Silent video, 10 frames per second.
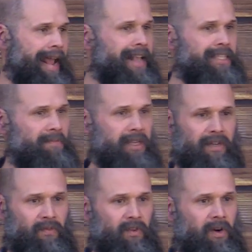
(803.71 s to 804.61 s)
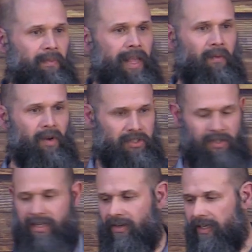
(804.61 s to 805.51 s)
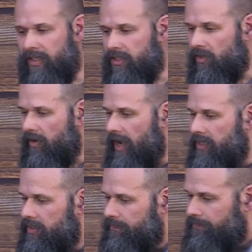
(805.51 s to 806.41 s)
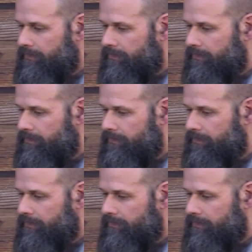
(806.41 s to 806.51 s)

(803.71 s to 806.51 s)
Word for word: Ask Him to confirm that what you're hearing is correct.